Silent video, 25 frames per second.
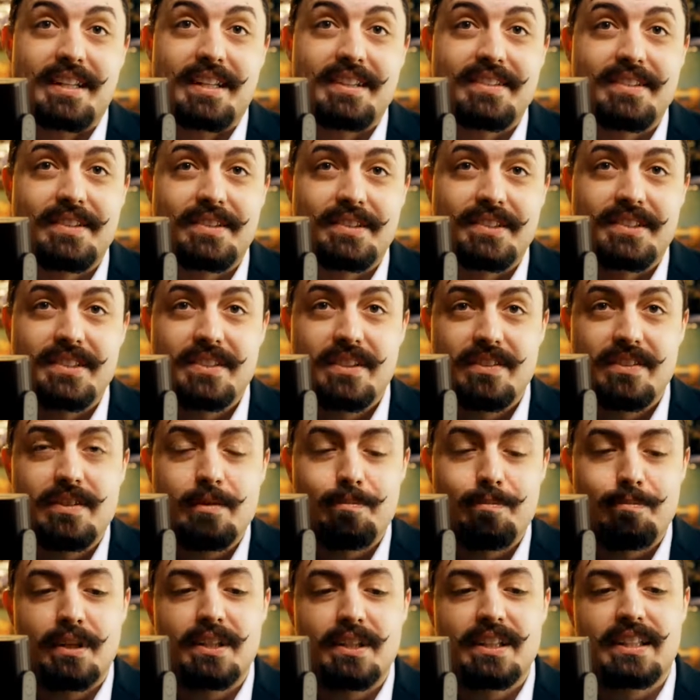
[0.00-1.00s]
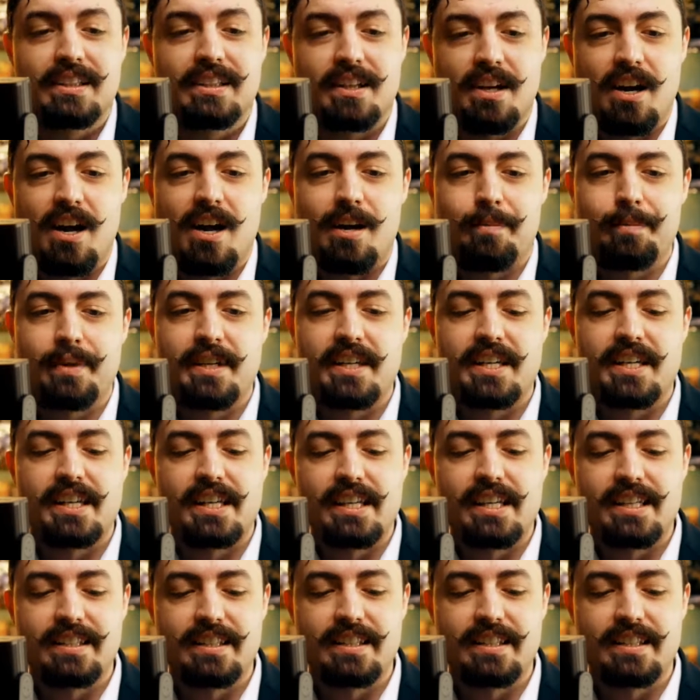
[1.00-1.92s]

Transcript: So silver bullet copy is